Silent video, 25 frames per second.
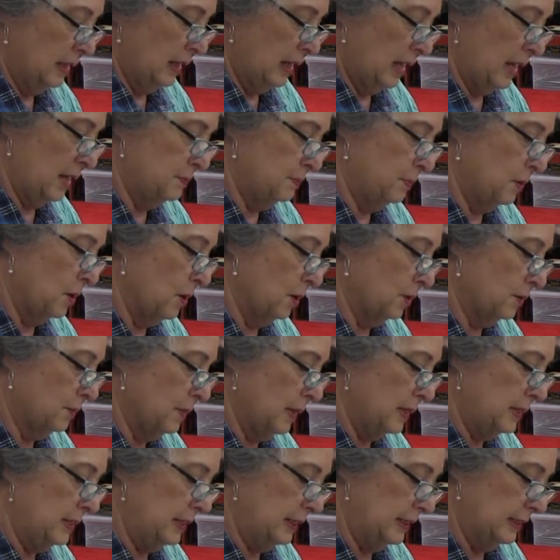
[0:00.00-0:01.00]
and park
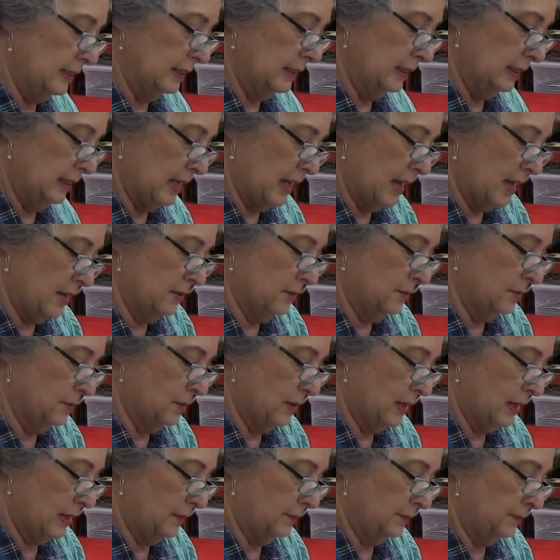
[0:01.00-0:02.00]
my needle out of the
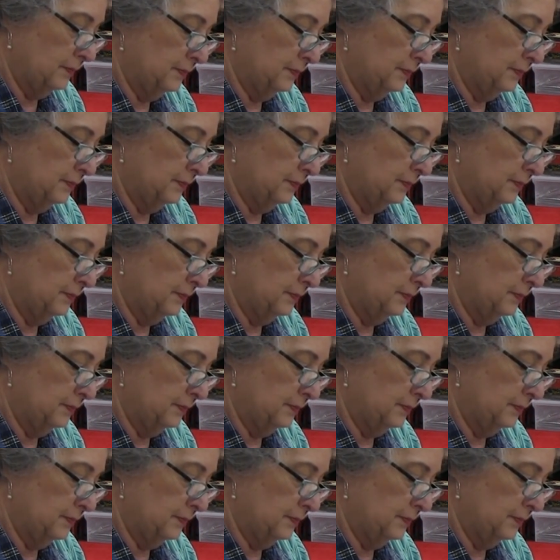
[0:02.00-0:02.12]
way,